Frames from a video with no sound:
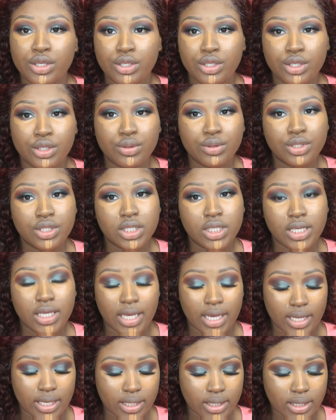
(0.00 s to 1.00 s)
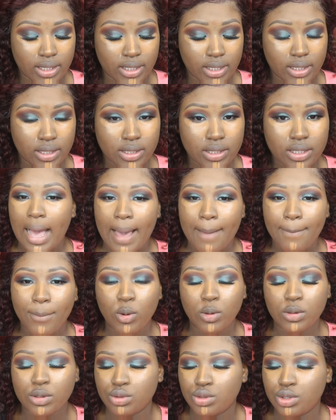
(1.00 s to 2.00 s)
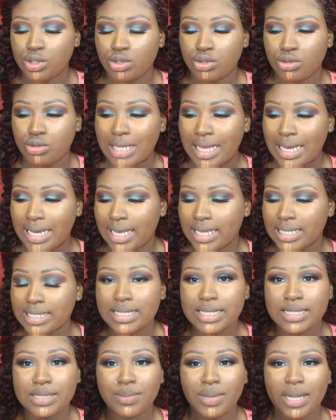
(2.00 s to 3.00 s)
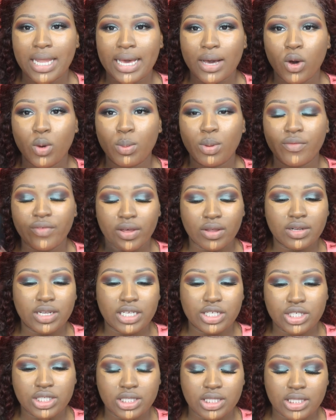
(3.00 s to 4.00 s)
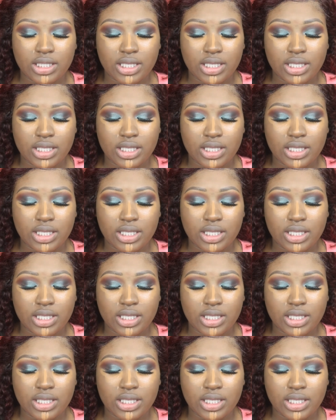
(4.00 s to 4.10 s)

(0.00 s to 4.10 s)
you should get it. I'm going to use, I guess, this Black Opal foundation